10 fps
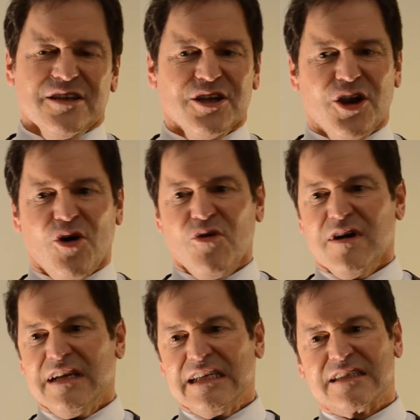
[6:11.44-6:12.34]
you know,
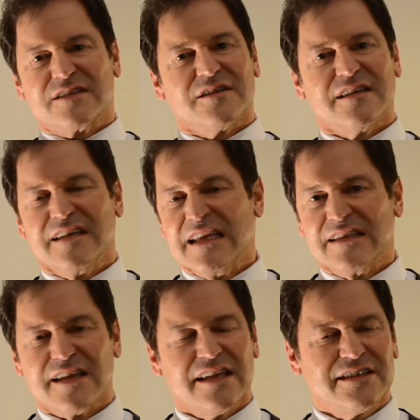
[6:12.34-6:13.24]

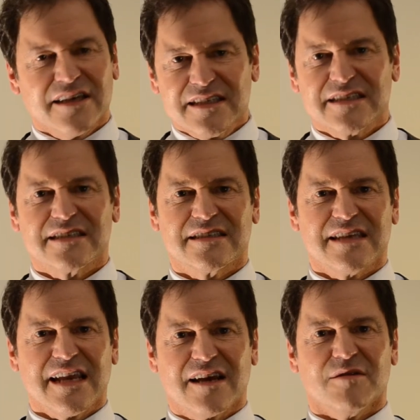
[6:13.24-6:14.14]
it does
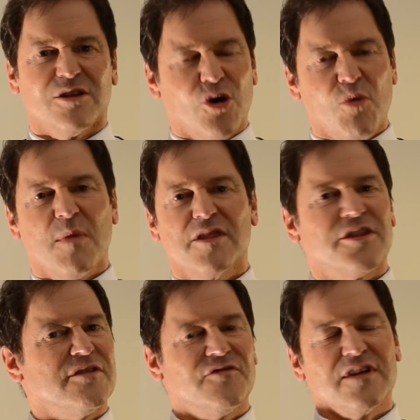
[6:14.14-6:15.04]
take a low
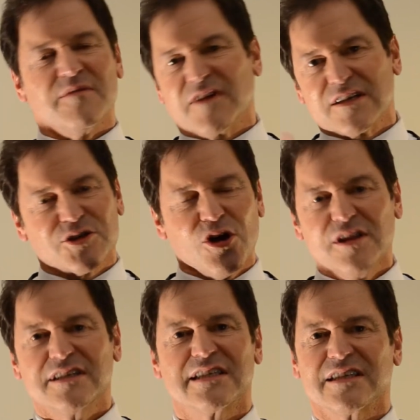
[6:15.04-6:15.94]
monthly fee because all
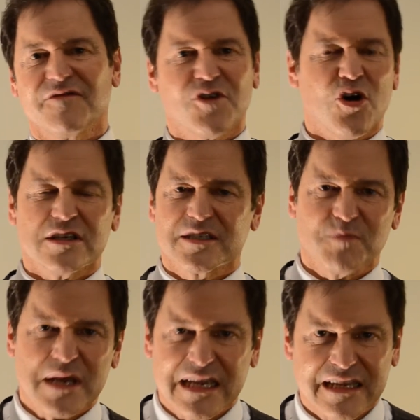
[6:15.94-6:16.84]
this stuff costs
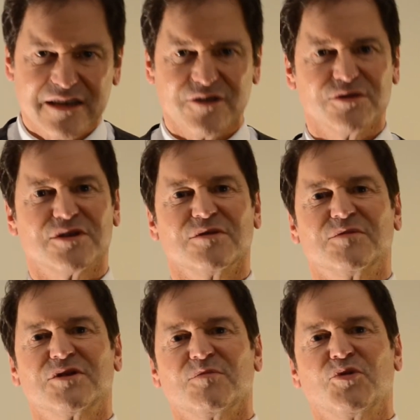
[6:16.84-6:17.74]
money, you know,
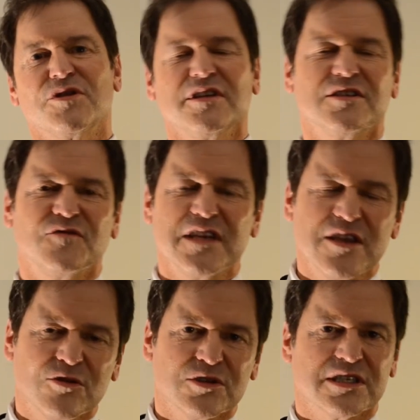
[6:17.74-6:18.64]
to put these
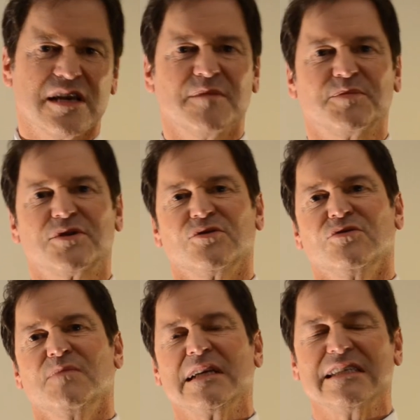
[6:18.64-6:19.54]
videos up, to
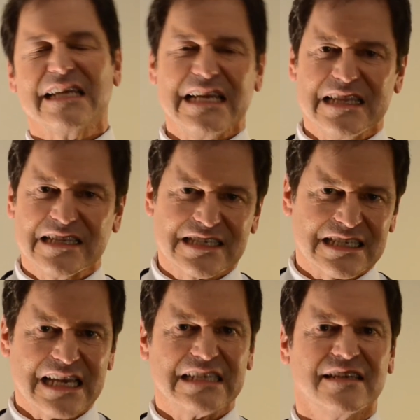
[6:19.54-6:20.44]
maintain the
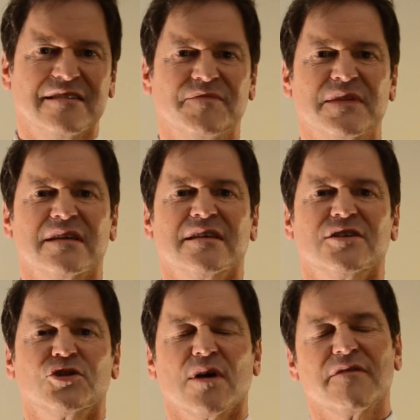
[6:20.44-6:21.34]
site.
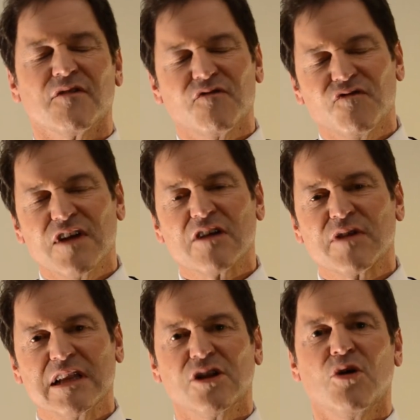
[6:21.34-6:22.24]
So I have a
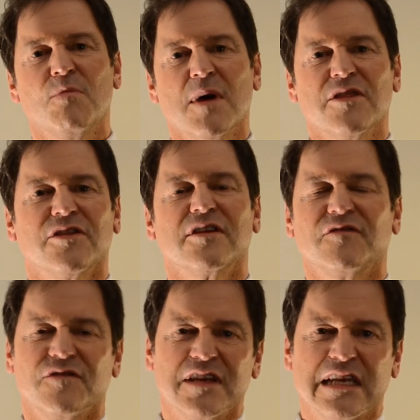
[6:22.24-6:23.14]
very low monthly
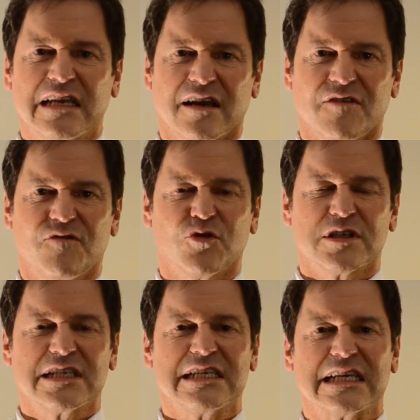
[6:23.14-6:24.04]
fee of
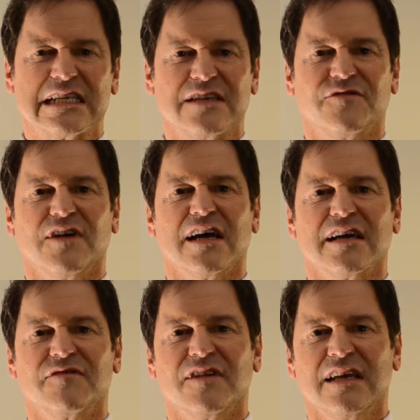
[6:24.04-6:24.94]
$14.95
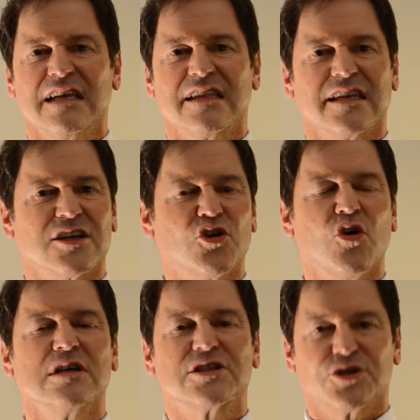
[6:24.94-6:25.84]
that it
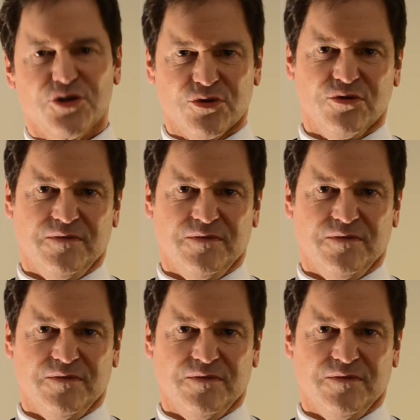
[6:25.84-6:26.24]
costs you